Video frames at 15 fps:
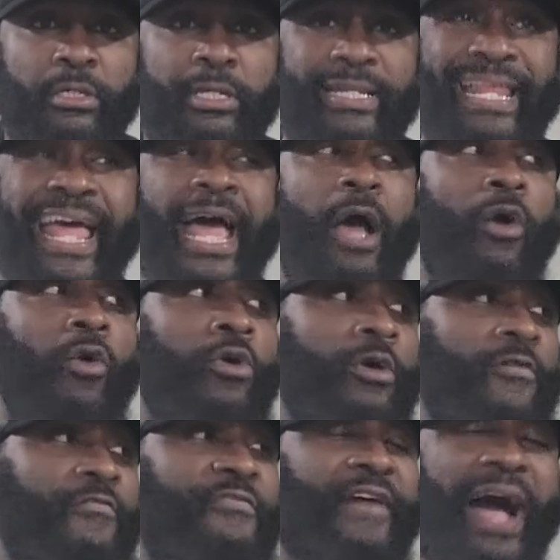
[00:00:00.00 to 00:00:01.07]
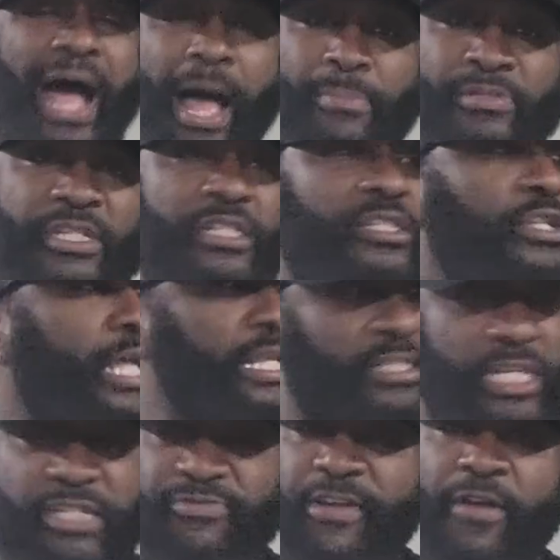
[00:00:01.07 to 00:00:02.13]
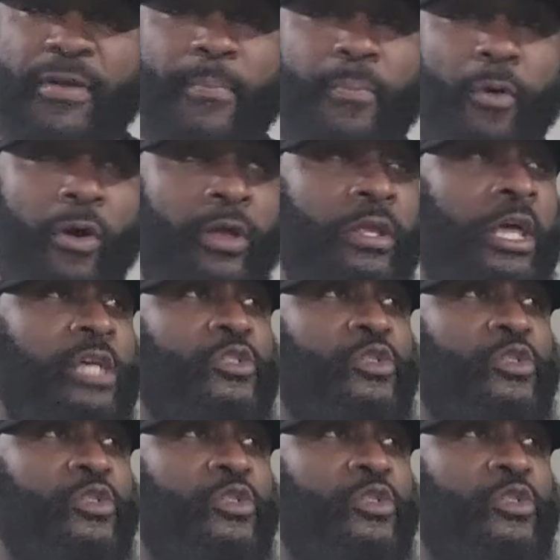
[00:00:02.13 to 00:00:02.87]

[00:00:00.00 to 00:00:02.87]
Now, vibes is very important.